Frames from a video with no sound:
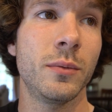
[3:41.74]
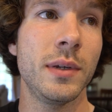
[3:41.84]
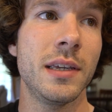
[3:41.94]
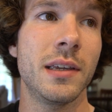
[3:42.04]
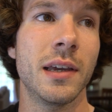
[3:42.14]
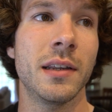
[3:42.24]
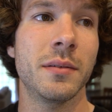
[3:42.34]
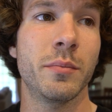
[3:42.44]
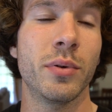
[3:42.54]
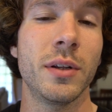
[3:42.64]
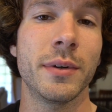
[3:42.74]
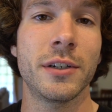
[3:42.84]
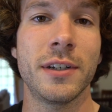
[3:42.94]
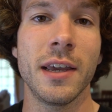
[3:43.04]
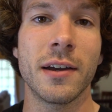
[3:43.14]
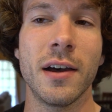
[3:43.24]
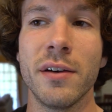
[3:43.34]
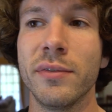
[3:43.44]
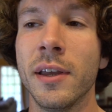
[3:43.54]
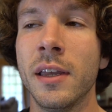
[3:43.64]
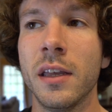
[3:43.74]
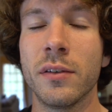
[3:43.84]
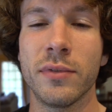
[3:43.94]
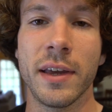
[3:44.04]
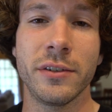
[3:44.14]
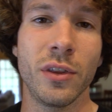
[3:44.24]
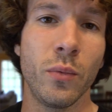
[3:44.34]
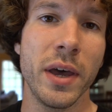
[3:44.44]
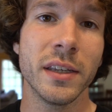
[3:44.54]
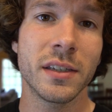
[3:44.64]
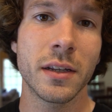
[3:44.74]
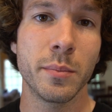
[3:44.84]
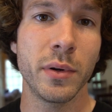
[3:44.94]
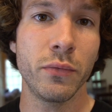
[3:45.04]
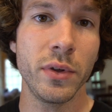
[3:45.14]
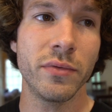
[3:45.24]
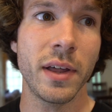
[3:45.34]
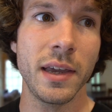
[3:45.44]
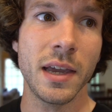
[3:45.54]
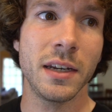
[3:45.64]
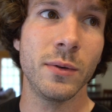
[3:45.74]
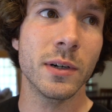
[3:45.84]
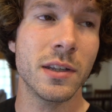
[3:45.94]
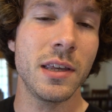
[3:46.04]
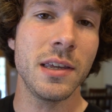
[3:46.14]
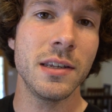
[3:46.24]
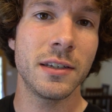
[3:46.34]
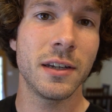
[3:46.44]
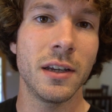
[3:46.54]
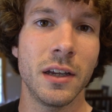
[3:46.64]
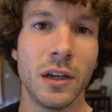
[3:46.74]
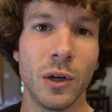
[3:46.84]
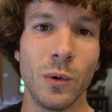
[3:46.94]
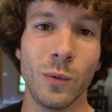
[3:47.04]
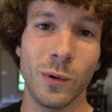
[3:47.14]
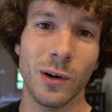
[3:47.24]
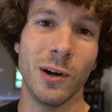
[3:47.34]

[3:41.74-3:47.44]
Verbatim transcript: we can pretty much take off and fly to the west, but if we fly anywhere to the east, we're